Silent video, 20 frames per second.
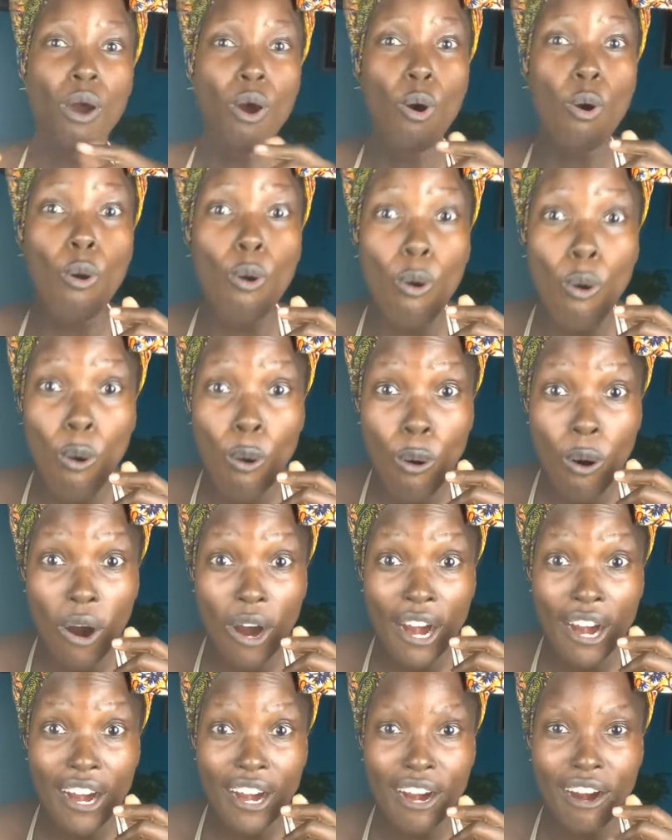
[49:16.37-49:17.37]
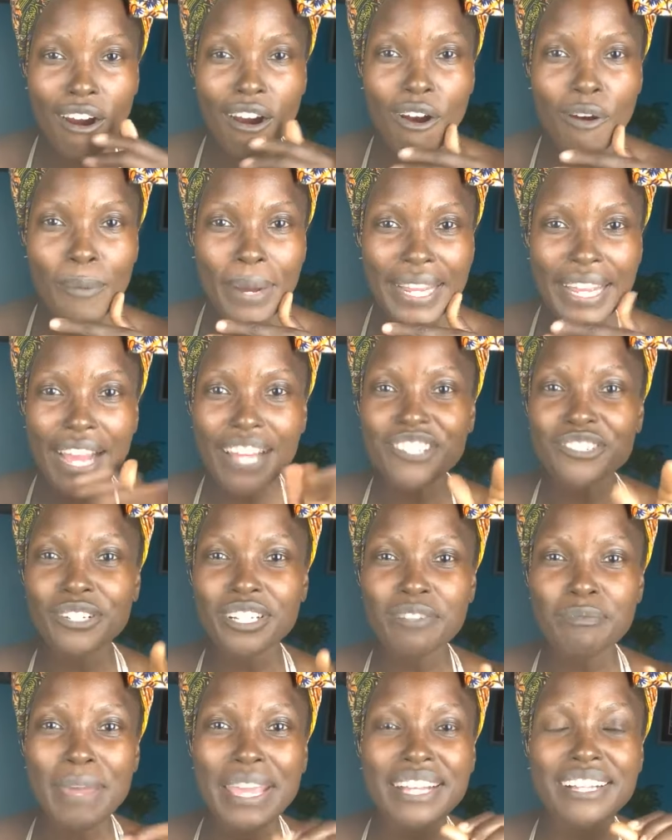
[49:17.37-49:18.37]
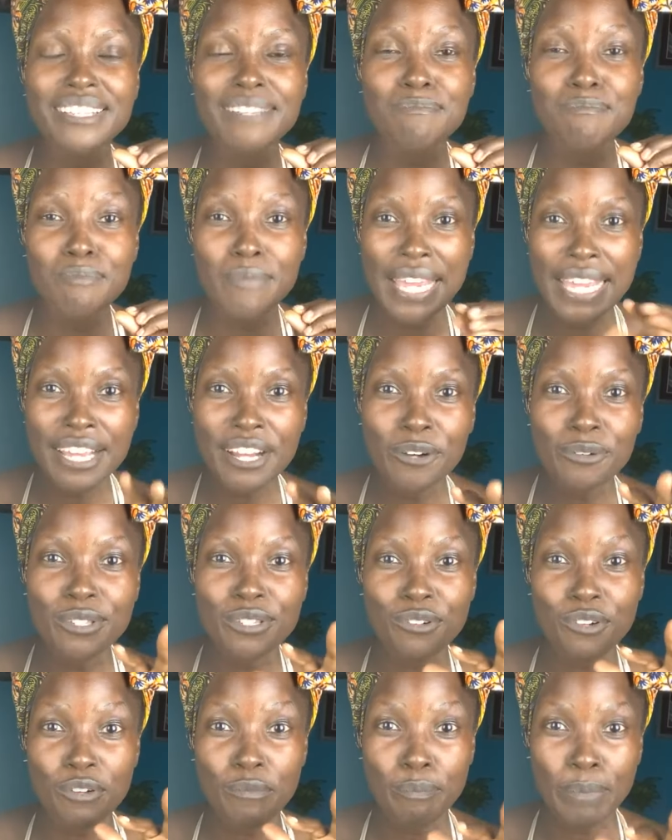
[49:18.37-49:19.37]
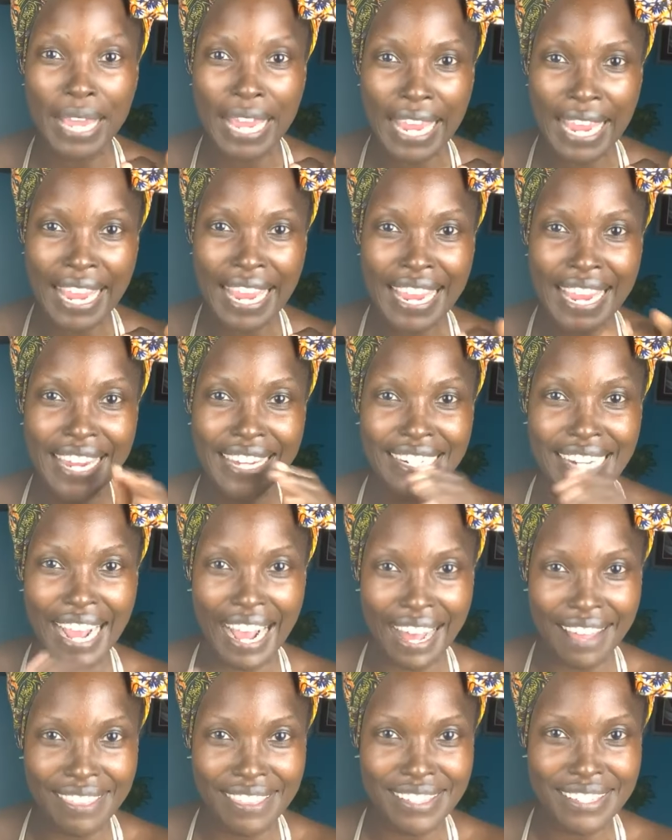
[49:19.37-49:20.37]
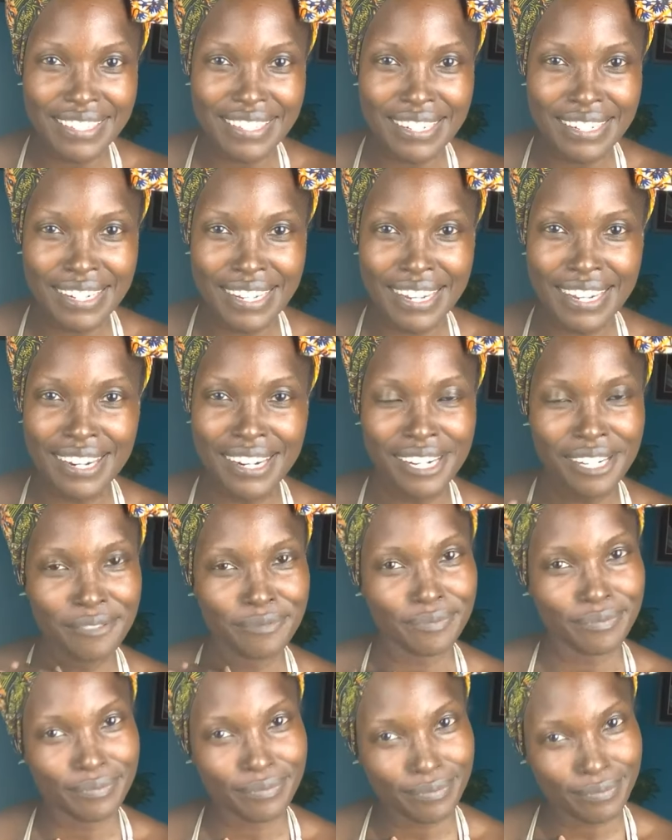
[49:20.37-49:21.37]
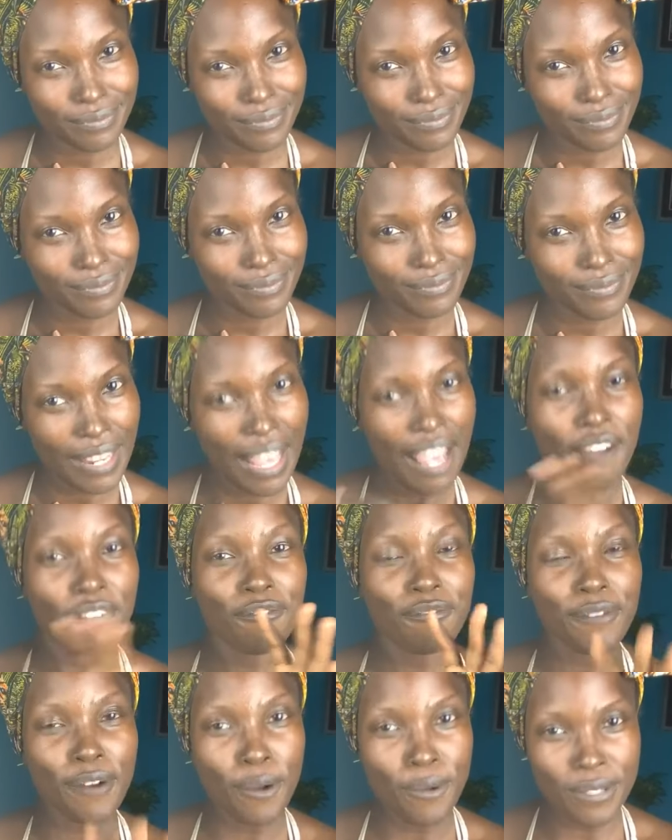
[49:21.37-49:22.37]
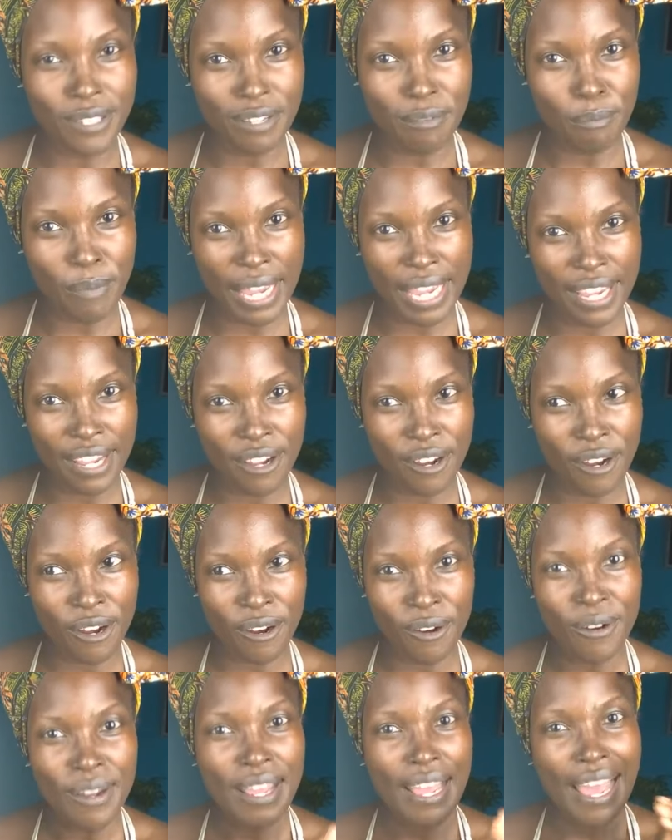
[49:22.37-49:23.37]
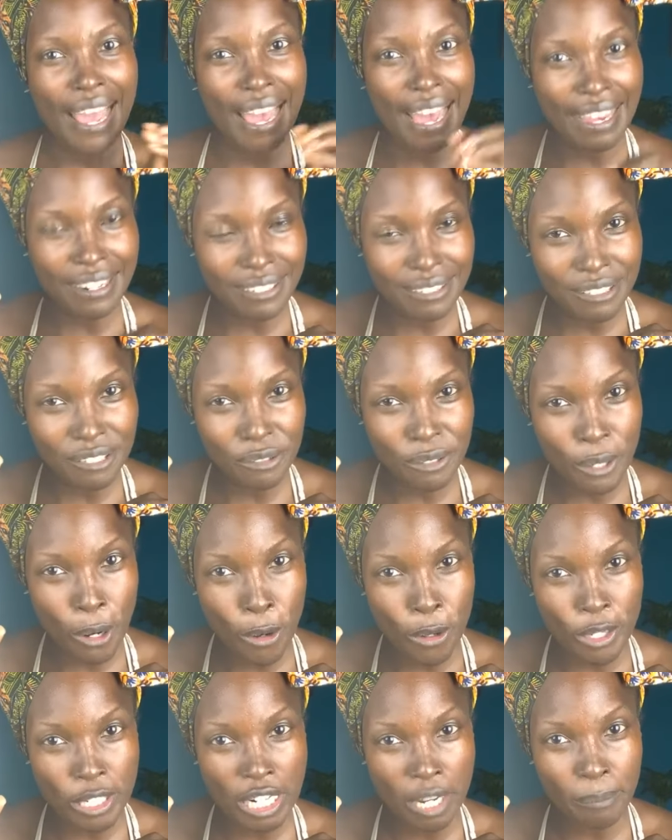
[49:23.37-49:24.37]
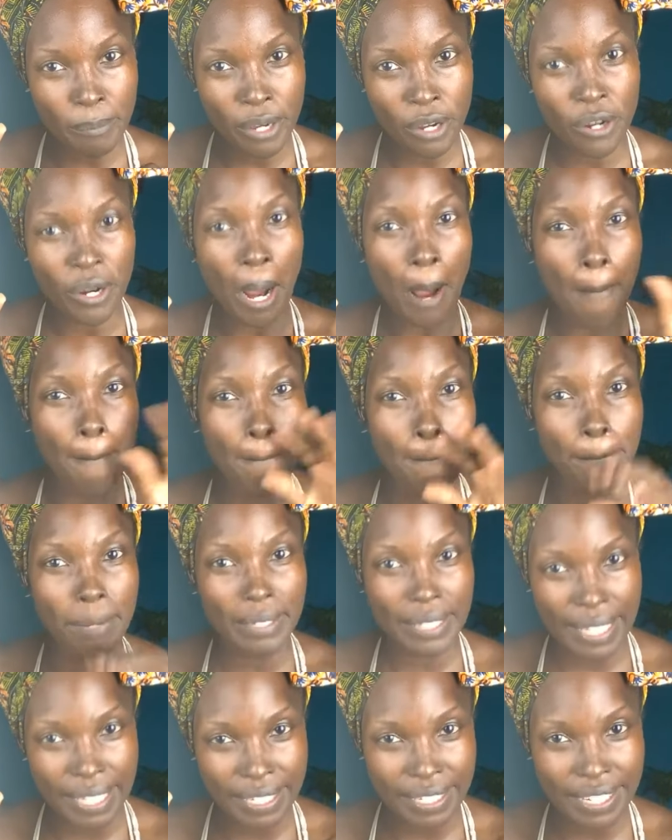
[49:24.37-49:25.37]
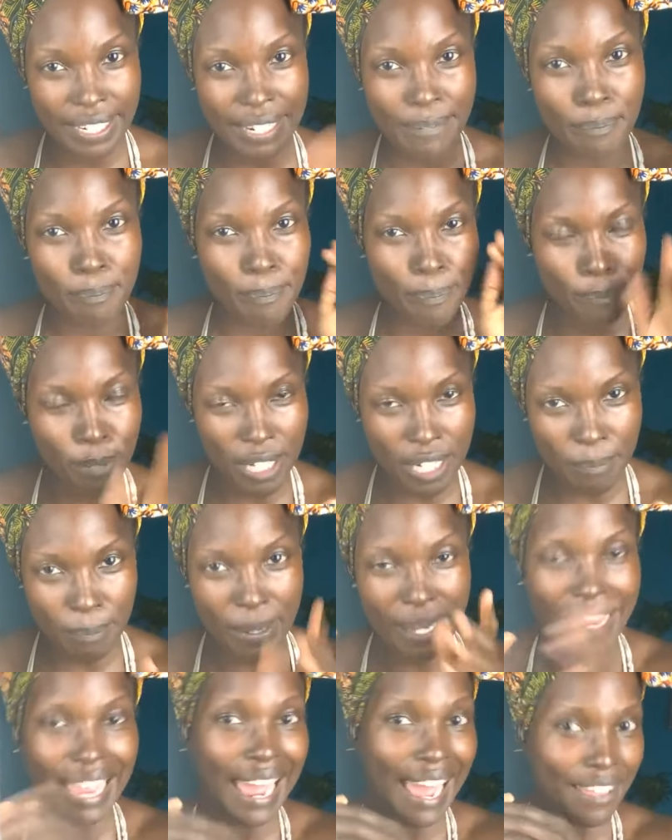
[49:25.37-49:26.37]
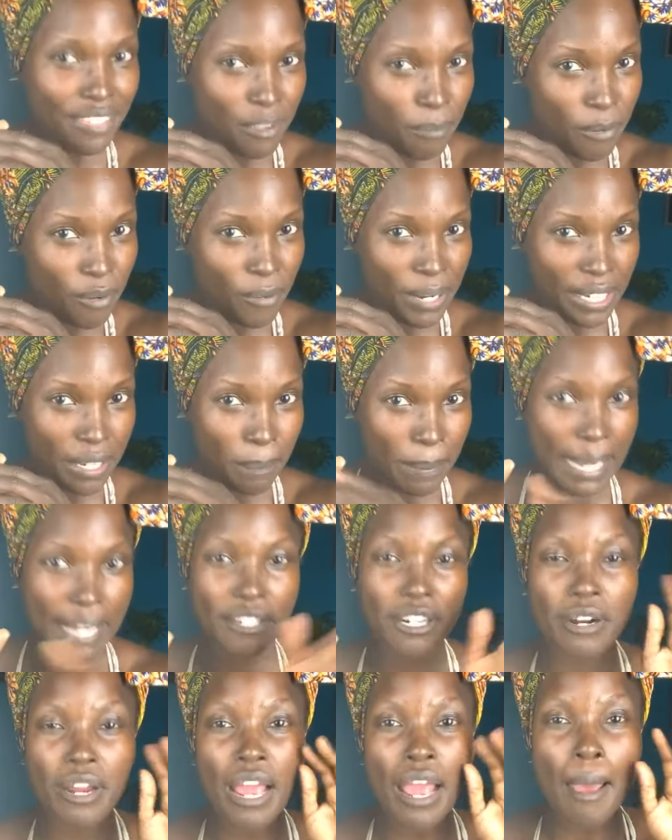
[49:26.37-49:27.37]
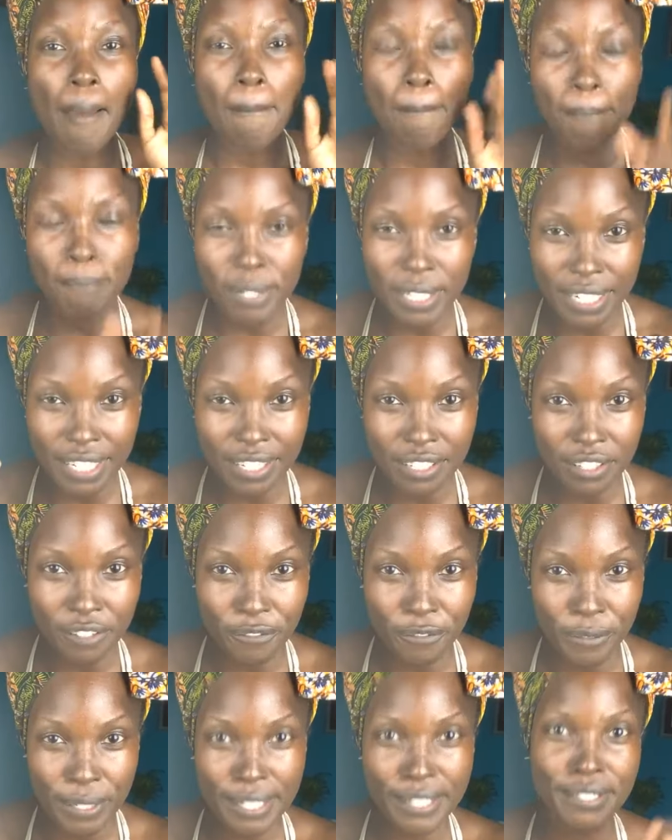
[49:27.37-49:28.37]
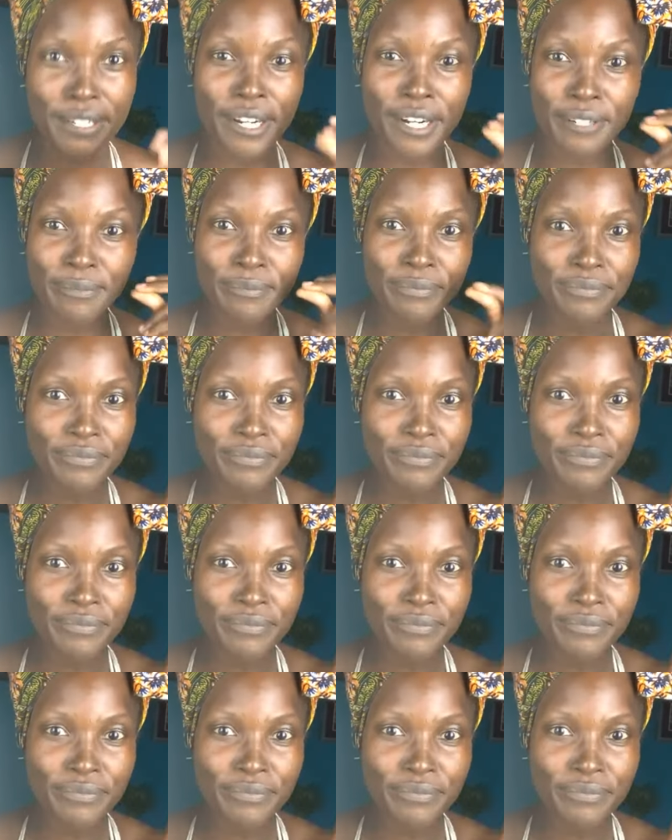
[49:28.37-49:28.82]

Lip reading: Or, oh my gosh, you can make a mango sorbet and add this in here. Frozen mango, add a little coconut milk, blend it, add the moringa powder, put it in the freezer.